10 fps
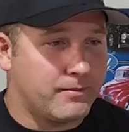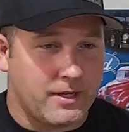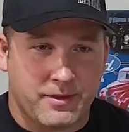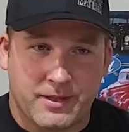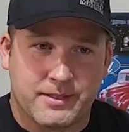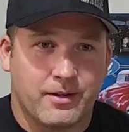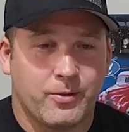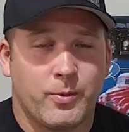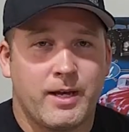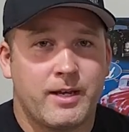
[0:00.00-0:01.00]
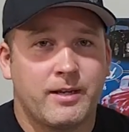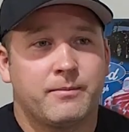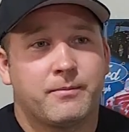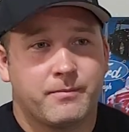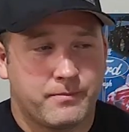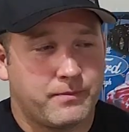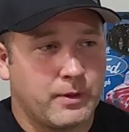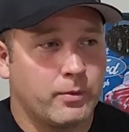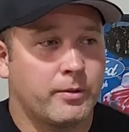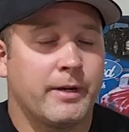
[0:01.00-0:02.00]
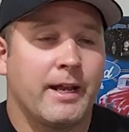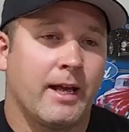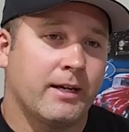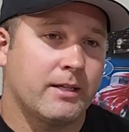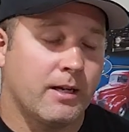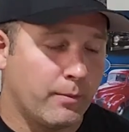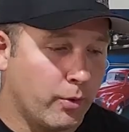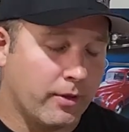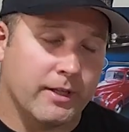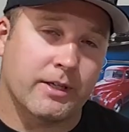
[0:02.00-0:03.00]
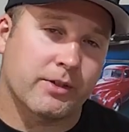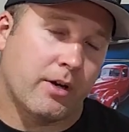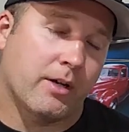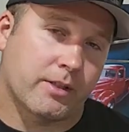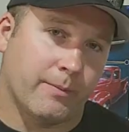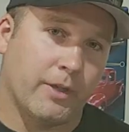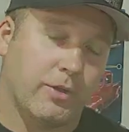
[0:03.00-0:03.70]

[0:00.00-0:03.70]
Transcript: tie things out of the way. It would have been handy. I broke the exhaust on my